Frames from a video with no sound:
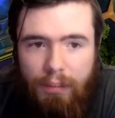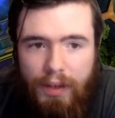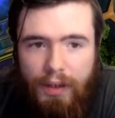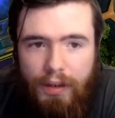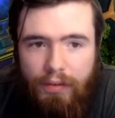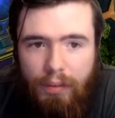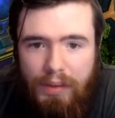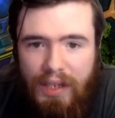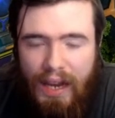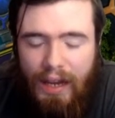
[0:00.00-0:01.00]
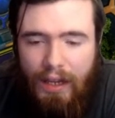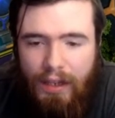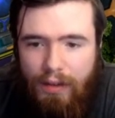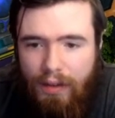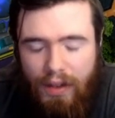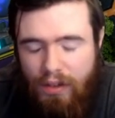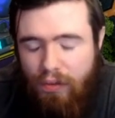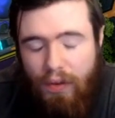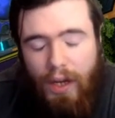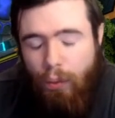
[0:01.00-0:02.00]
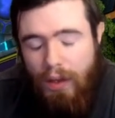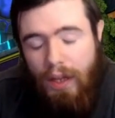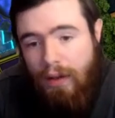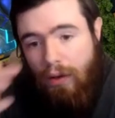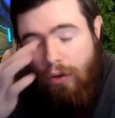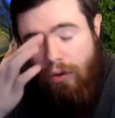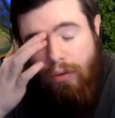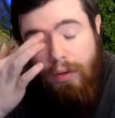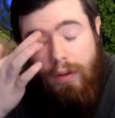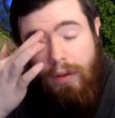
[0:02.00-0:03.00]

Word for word: Maid from his hand. That's fine, we let that go.